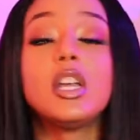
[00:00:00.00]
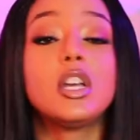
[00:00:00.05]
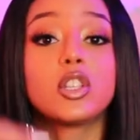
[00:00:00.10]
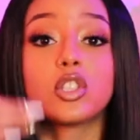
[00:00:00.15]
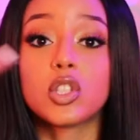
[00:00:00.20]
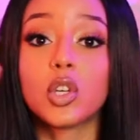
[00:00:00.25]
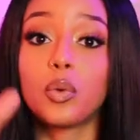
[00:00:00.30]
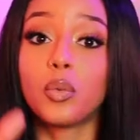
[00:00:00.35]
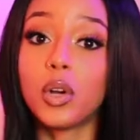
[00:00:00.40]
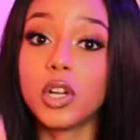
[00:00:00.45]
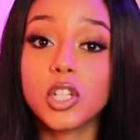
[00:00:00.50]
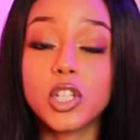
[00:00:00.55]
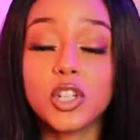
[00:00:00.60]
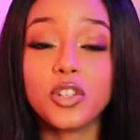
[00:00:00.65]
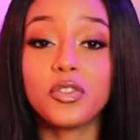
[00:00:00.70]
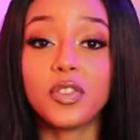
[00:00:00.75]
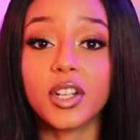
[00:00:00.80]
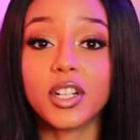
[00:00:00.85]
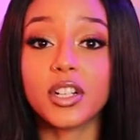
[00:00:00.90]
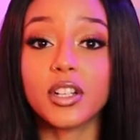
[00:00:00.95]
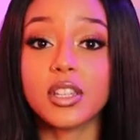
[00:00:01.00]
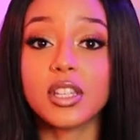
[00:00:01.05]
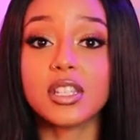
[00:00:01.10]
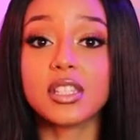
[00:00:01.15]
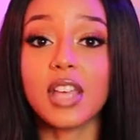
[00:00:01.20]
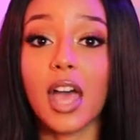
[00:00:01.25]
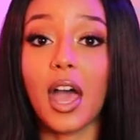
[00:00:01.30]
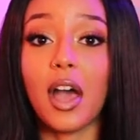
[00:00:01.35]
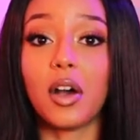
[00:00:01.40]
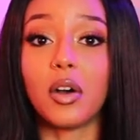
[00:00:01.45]
So once you figure
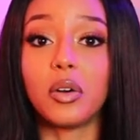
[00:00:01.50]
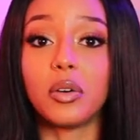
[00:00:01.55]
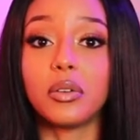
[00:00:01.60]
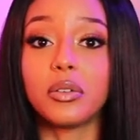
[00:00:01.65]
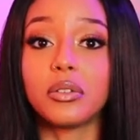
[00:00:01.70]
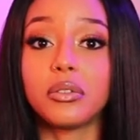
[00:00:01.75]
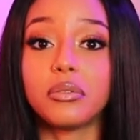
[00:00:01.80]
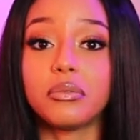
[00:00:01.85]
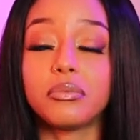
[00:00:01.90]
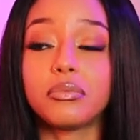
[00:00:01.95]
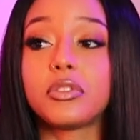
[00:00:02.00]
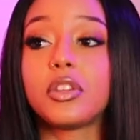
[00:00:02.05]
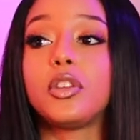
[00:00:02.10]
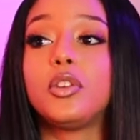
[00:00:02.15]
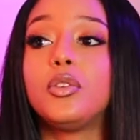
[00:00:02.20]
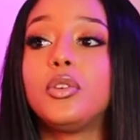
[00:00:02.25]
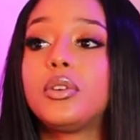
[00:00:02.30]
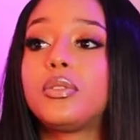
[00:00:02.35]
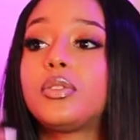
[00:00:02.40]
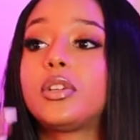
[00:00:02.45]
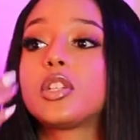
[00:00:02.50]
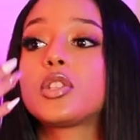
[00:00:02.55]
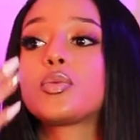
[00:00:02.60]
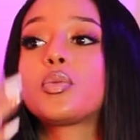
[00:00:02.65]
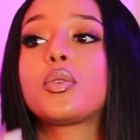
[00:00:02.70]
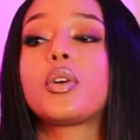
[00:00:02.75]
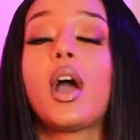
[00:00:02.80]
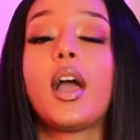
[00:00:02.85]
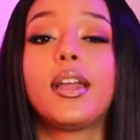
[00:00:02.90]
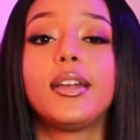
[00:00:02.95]
this out, the universe
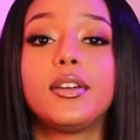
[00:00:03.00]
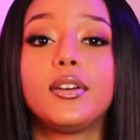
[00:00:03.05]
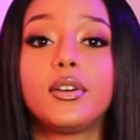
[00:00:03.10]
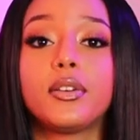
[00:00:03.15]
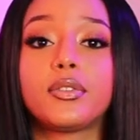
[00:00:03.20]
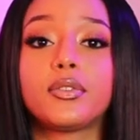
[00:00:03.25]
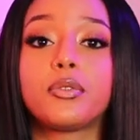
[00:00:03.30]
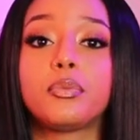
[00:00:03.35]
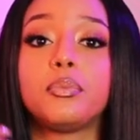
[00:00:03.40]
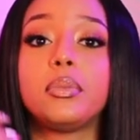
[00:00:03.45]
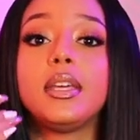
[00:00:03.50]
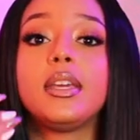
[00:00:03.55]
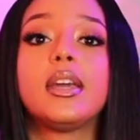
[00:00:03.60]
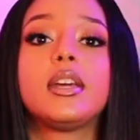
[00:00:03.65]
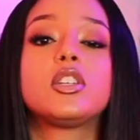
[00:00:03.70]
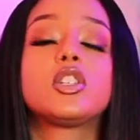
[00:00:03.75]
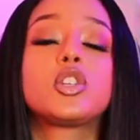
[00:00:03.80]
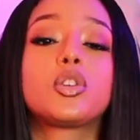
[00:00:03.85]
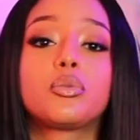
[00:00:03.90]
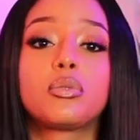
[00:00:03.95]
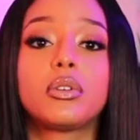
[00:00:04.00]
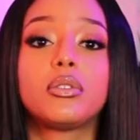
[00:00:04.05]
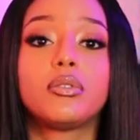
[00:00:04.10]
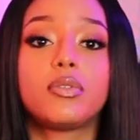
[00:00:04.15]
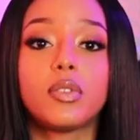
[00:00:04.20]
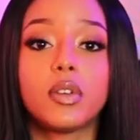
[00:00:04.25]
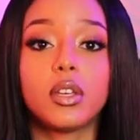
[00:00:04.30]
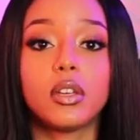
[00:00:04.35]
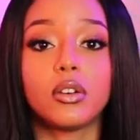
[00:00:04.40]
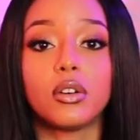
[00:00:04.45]
will kind of begin to
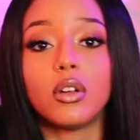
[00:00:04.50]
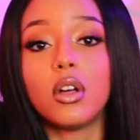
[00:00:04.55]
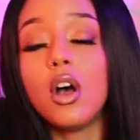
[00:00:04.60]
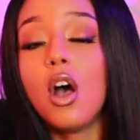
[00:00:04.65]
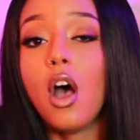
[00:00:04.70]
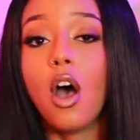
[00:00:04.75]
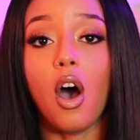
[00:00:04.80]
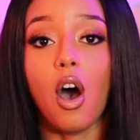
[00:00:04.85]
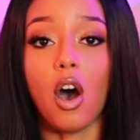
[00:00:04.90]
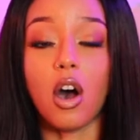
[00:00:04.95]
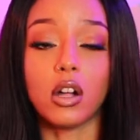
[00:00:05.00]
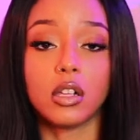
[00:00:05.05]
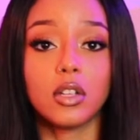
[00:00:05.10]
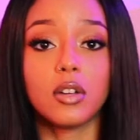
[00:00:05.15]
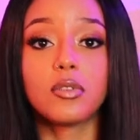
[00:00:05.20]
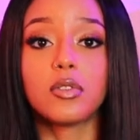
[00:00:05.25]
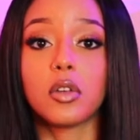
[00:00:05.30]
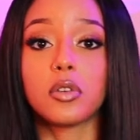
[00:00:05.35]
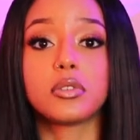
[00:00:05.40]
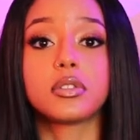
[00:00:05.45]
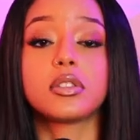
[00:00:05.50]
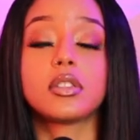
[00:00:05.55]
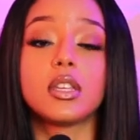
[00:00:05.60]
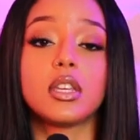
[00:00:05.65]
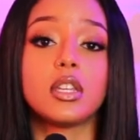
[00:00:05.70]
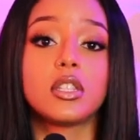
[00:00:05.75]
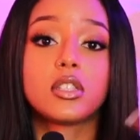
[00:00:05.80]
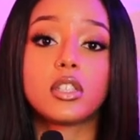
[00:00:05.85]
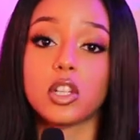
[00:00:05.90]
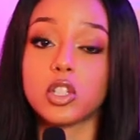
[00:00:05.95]
reveal all of those
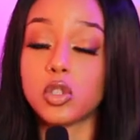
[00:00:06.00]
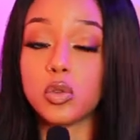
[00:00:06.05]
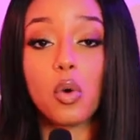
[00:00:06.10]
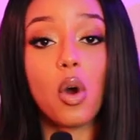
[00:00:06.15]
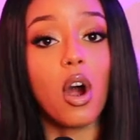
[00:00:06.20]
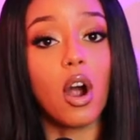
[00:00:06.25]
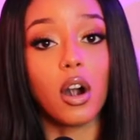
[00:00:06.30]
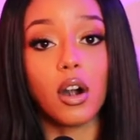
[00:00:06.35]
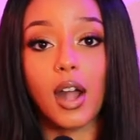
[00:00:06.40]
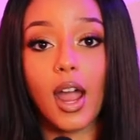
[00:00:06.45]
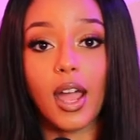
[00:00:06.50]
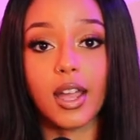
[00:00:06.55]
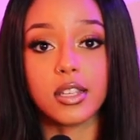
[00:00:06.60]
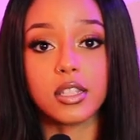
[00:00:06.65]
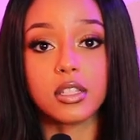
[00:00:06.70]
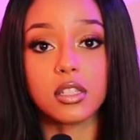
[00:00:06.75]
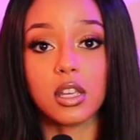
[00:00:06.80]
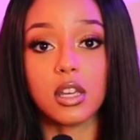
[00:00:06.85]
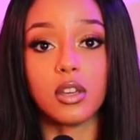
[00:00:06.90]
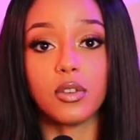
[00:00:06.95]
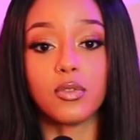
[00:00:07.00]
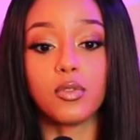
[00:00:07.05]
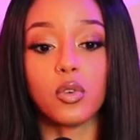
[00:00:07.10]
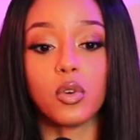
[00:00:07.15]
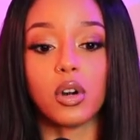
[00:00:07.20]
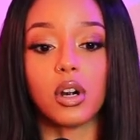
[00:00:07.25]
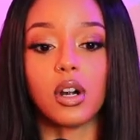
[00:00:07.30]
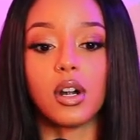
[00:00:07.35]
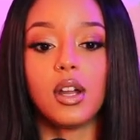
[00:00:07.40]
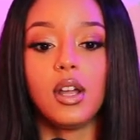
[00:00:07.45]
things that you are asking
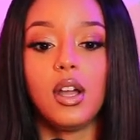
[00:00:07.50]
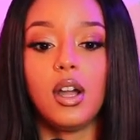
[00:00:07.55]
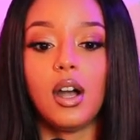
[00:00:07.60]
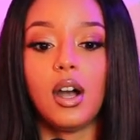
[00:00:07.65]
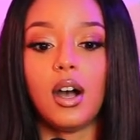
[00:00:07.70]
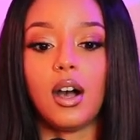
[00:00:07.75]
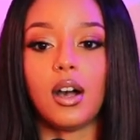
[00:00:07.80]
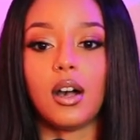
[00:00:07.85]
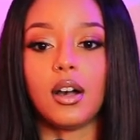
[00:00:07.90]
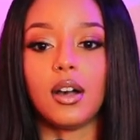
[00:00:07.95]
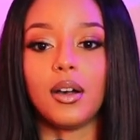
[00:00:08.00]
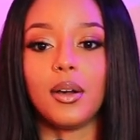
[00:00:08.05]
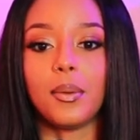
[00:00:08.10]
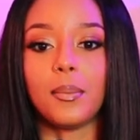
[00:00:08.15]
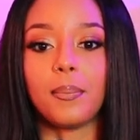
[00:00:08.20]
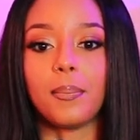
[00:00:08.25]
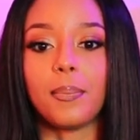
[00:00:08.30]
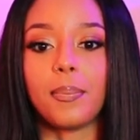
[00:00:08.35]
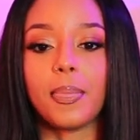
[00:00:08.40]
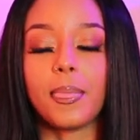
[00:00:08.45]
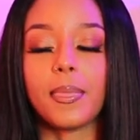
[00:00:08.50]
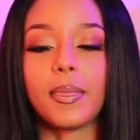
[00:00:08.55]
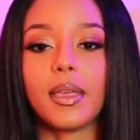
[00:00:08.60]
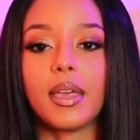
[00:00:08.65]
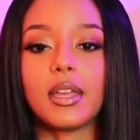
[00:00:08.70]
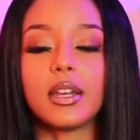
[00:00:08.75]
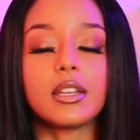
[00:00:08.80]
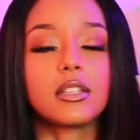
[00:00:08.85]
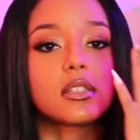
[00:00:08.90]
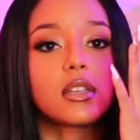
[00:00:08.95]
for. Um,
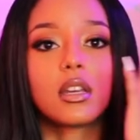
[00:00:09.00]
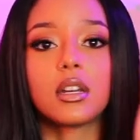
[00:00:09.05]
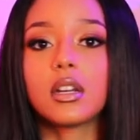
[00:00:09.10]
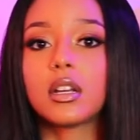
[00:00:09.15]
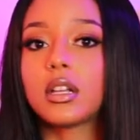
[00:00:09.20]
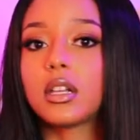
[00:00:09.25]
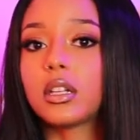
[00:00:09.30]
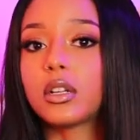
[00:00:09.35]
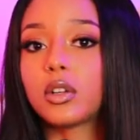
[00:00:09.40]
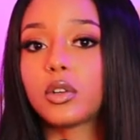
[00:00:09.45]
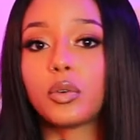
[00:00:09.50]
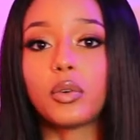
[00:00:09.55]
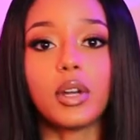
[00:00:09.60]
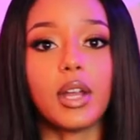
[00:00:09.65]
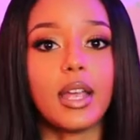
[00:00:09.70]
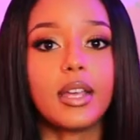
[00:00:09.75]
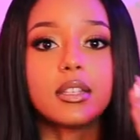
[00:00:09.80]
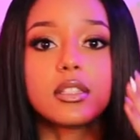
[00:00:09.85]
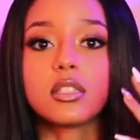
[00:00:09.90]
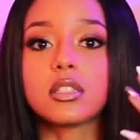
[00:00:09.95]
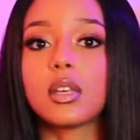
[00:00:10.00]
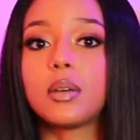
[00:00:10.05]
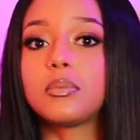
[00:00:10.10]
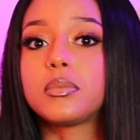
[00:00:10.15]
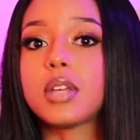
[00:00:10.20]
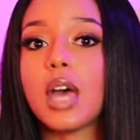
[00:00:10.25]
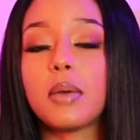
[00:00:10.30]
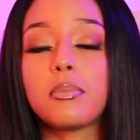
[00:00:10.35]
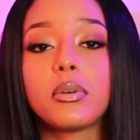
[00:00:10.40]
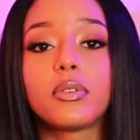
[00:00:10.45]
and it's going to create some
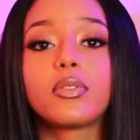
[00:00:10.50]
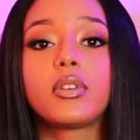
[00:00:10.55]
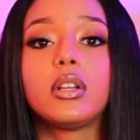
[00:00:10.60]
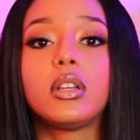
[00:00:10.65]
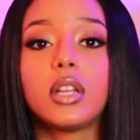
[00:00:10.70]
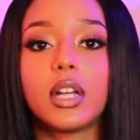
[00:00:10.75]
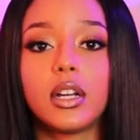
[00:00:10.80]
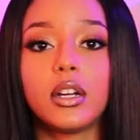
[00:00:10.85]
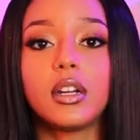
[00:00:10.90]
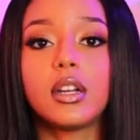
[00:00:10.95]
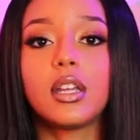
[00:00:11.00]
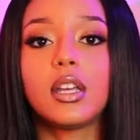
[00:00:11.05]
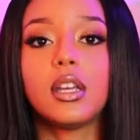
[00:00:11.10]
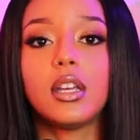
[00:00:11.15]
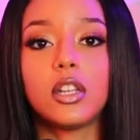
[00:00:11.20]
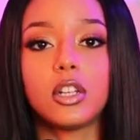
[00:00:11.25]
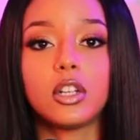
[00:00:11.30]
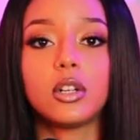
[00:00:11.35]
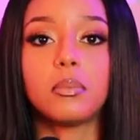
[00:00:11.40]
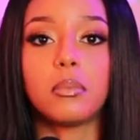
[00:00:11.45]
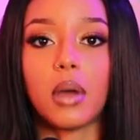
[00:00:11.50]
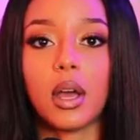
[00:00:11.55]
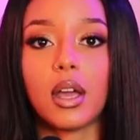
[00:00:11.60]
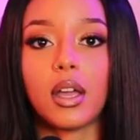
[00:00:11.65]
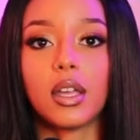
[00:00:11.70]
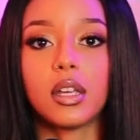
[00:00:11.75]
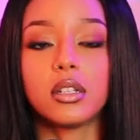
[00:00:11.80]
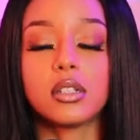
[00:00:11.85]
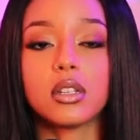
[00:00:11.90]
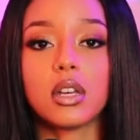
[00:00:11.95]
type of clarity in your
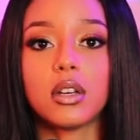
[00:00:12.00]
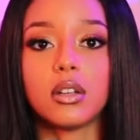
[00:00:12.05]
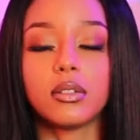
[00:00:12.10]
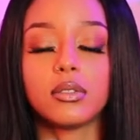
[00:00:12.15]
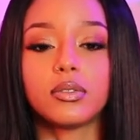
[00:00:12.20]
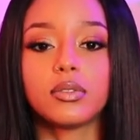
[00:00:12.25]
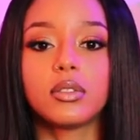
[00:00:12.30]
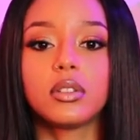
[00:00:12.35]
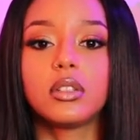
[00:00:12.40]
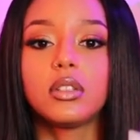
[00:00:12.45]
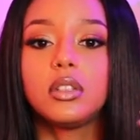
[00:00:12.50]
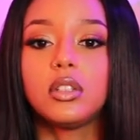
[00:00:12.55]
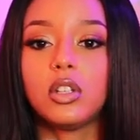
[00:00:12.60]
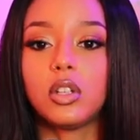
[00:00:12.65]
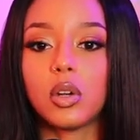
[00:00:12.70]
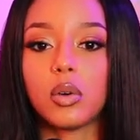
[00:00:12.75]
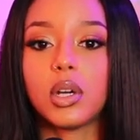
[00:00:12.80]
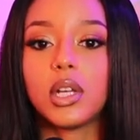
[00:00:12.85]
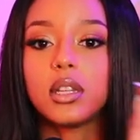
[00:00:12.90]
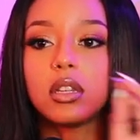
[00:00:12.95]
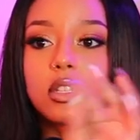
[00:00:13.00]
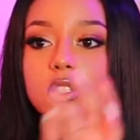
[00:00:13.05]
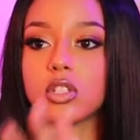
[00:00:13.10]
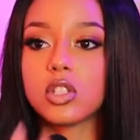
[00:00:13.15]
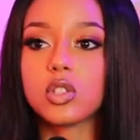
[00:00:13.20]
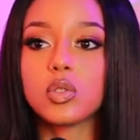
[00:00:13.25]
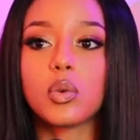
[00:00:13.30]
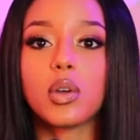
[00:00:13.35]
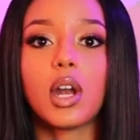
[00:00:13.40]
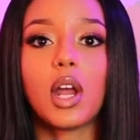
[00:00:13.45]
mind of you know what, this
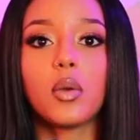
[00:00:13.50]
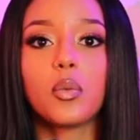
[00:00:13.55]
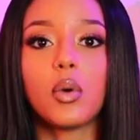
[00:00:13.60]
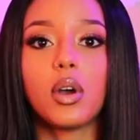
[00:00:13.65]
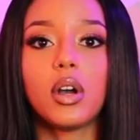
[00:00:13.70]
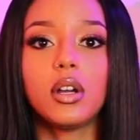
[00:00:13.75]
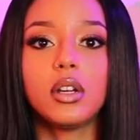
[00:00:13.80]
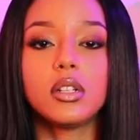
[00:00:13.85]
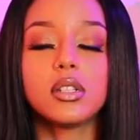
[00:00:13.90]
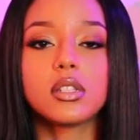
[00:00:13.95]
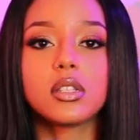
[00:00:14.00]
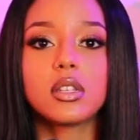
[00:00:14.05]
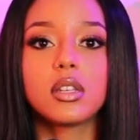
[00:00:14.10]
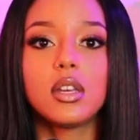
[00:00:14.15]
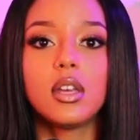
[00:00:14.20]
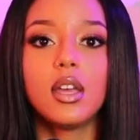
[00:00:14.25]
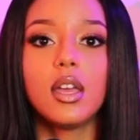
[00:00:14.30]
is what I want.